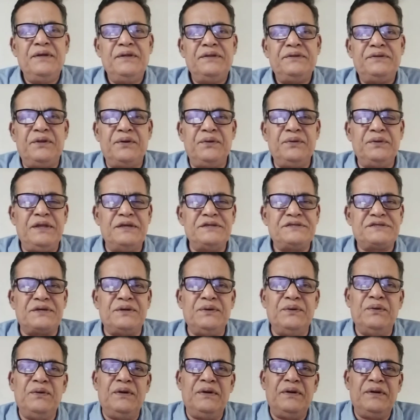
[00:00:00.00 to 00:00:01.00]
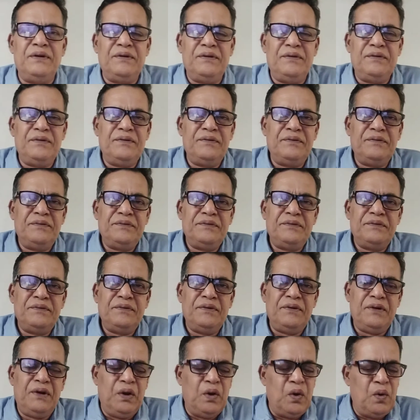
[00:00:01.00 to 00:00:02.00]
through the school,
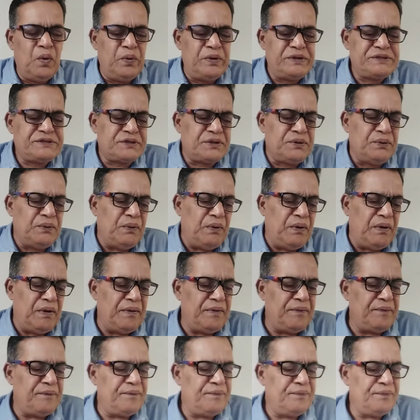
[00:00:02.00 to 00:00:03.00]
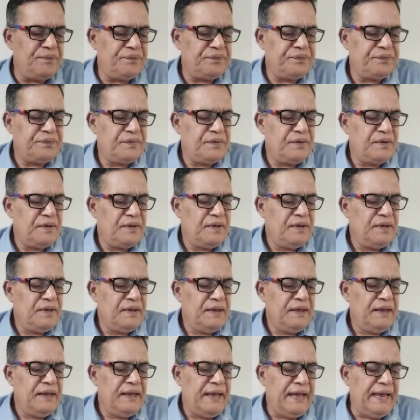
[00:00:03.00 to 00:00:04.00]
Lowood School.
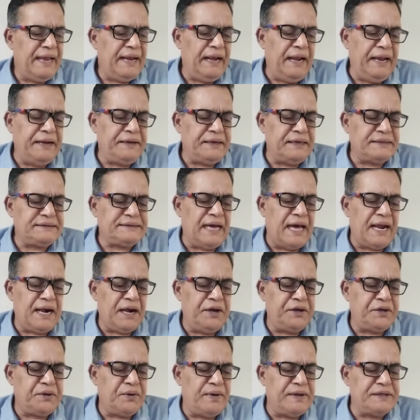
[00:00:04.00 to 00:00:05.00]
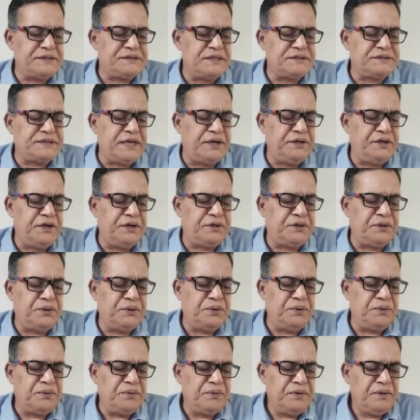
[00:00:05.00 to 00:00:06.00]
And later Charlotte was sent
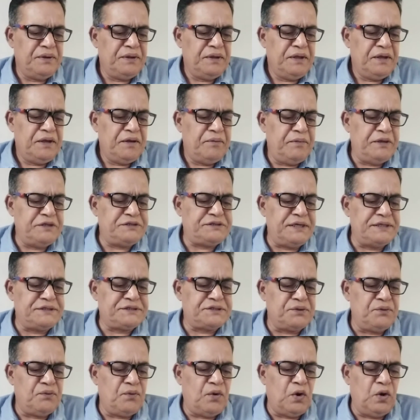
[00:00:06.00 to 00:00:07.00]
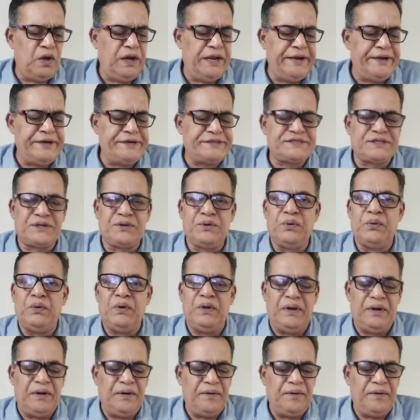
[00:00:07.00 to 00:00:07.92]
to Mrs. Woolley's school.